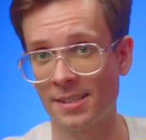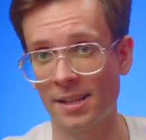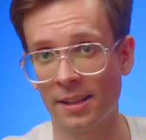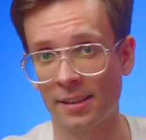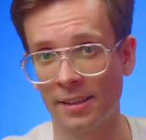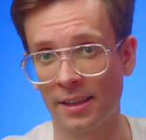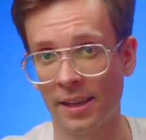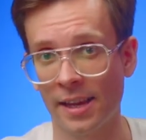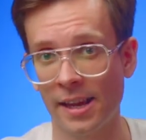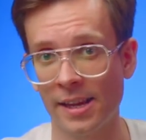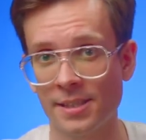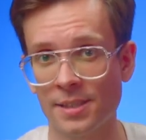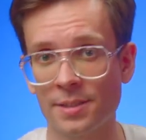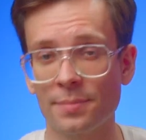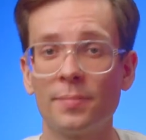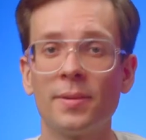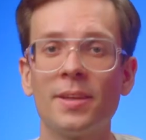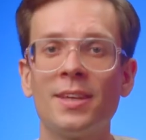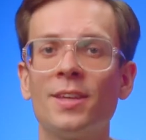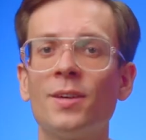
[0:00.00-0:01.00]
not the case.
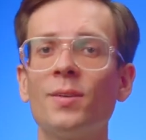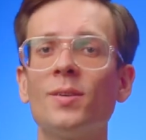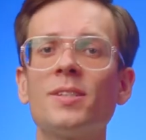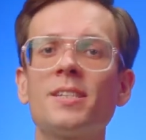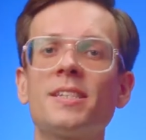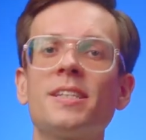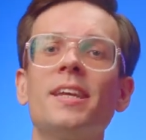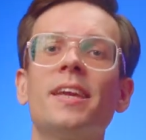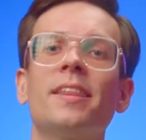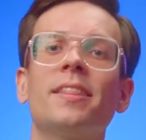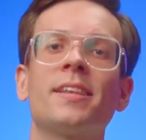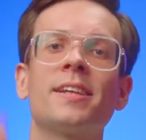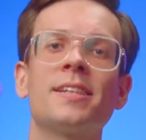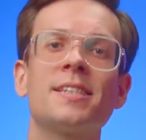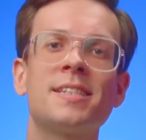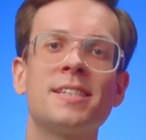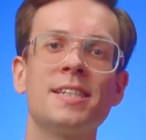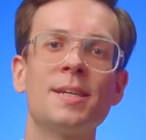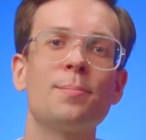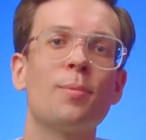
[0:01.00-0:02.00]
You're seeing the
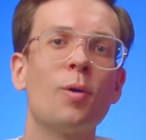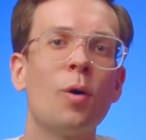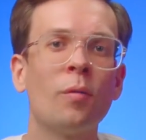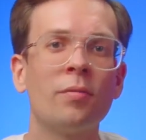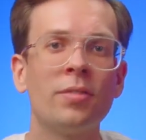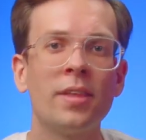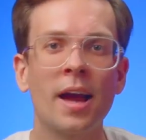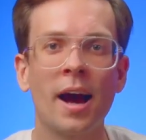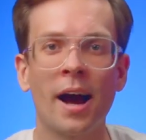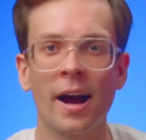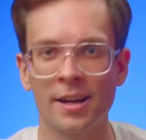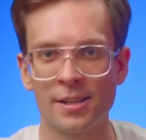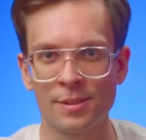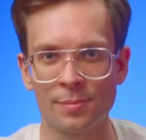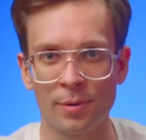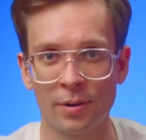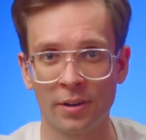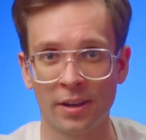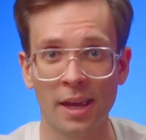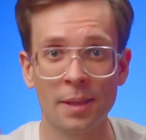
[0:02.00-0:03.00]
tip of the
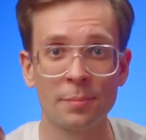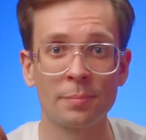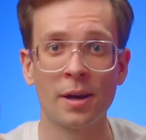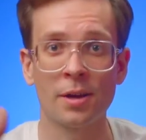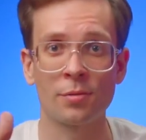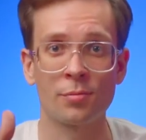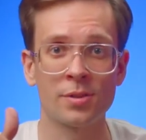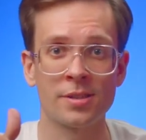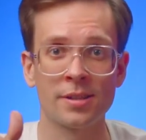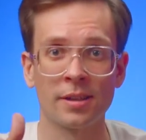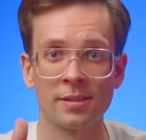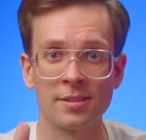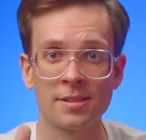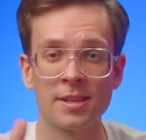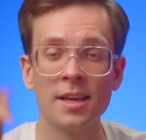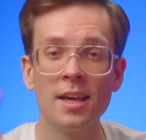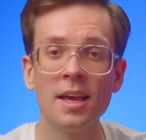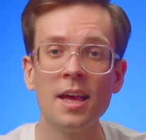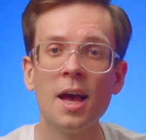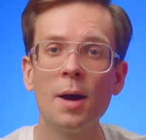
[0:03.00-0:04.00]
iceberg and my results,
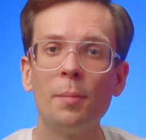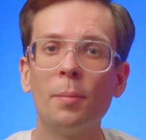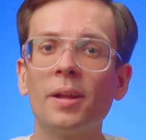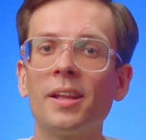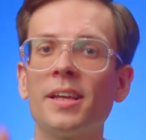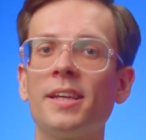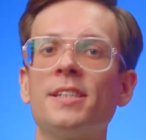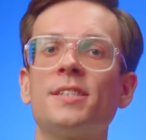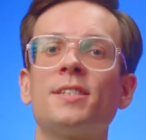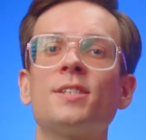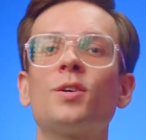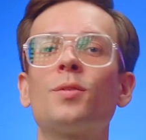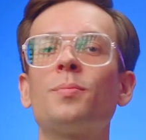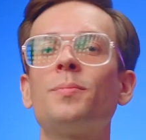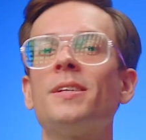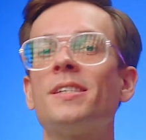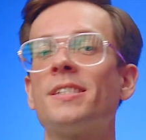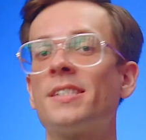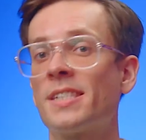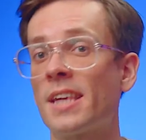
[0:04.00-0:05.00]
but it took
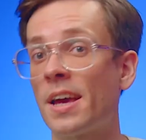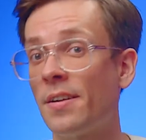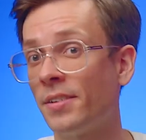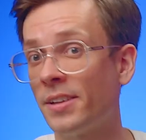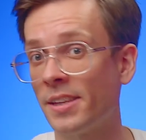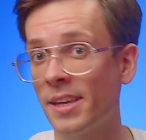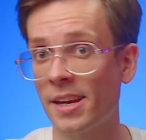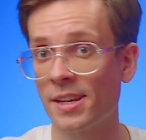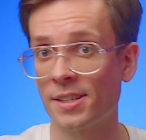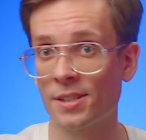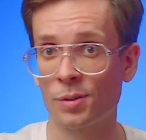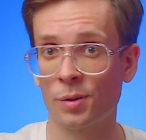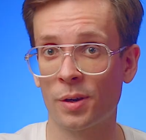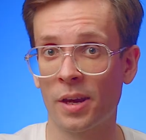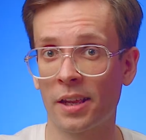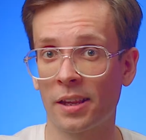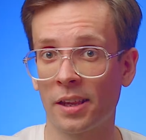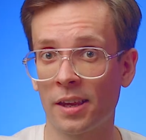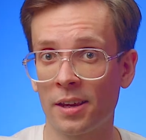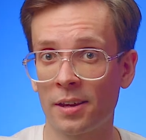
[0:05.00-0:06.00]
me 7 years to
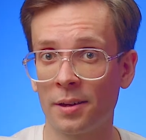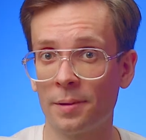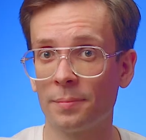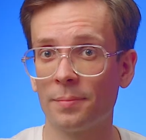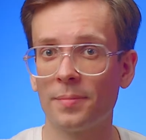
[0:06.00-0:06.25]
get here.